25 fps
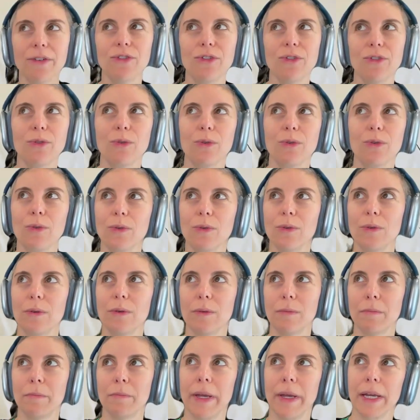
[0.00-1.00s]
did you
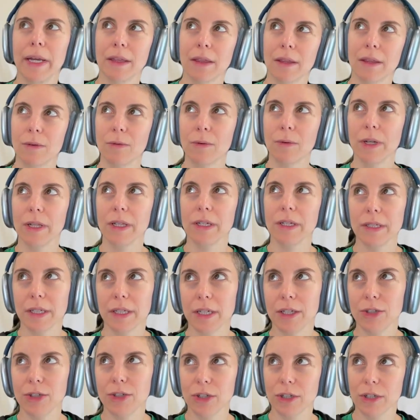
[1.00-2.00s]
make the
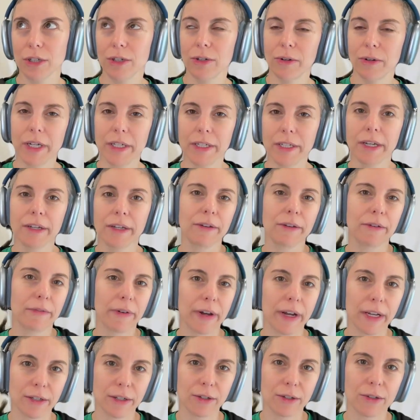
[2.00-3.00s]
realization or
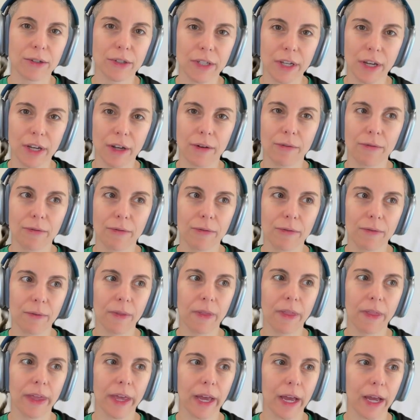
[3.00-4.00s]
identify in yourself
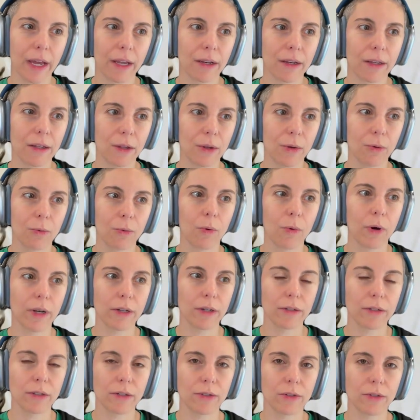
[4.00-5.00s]
that you
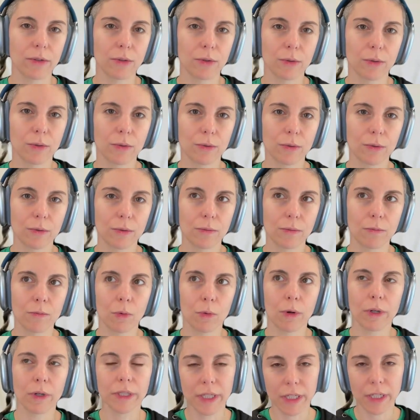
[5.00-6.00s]
wanted to do
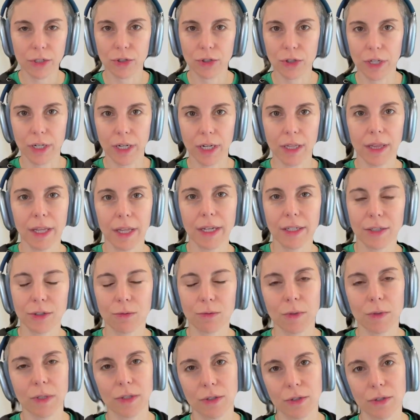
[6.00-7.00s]
more teaching and
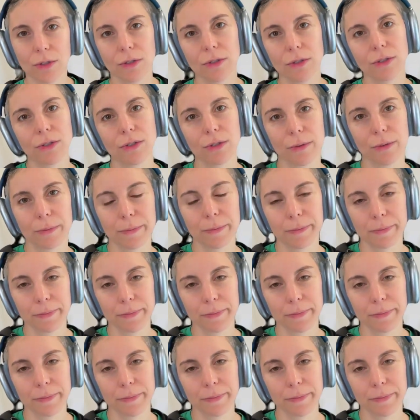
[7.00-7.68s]
less research?